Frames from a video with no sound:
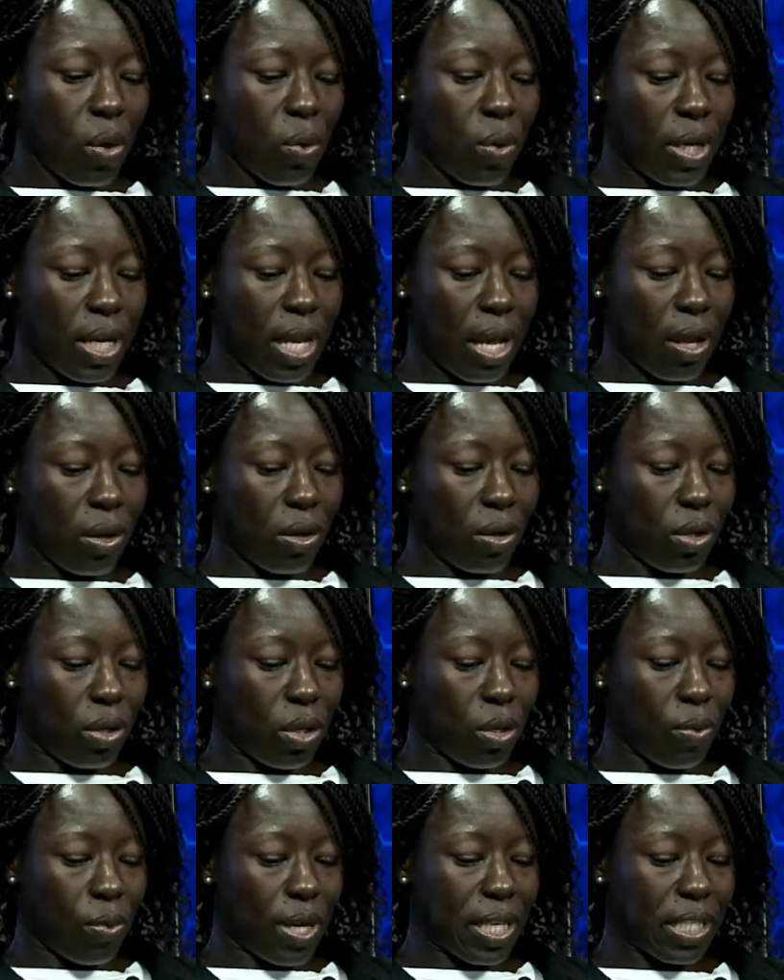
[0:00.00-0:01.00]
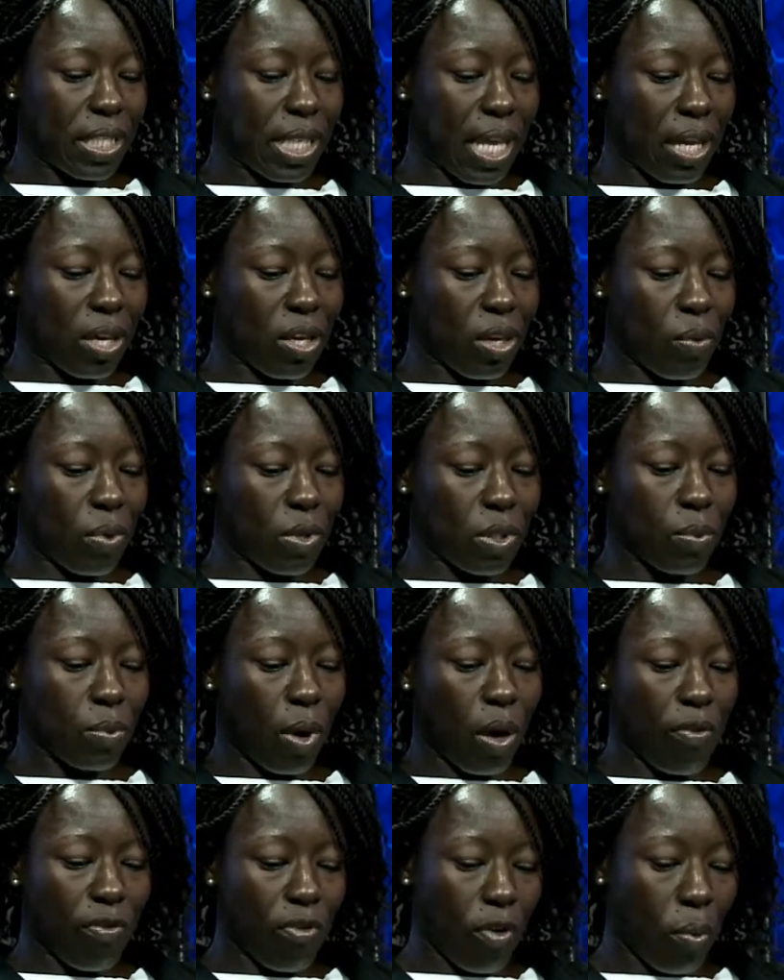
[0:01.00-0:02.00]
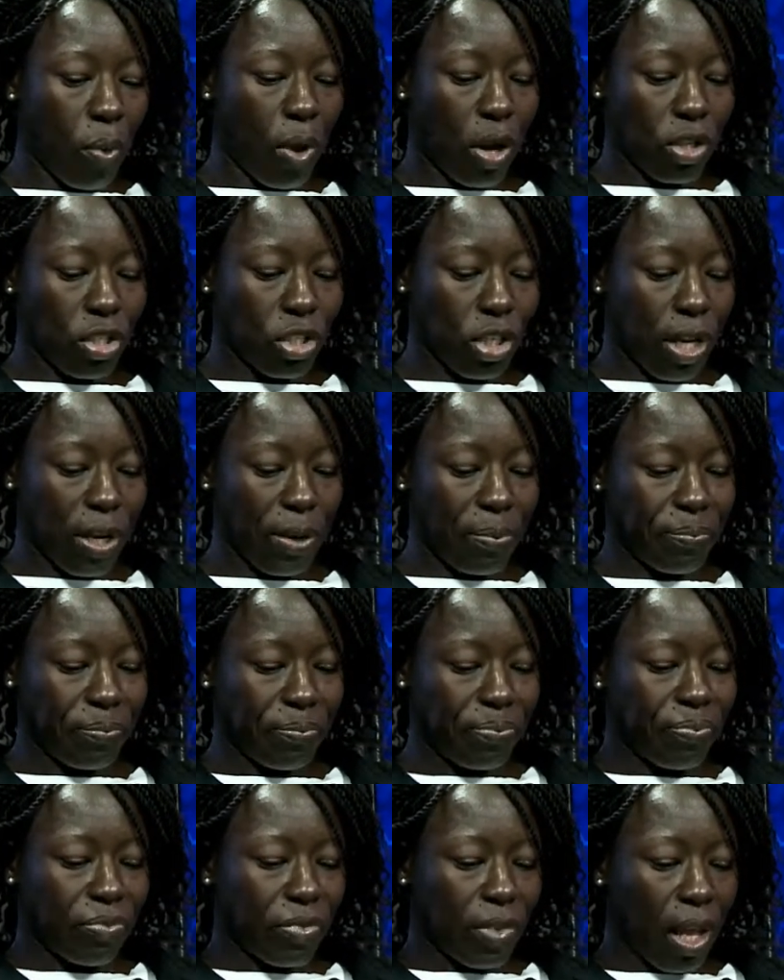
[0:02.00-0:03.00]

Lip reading: Quinnell Lewis, thank you as well for watching.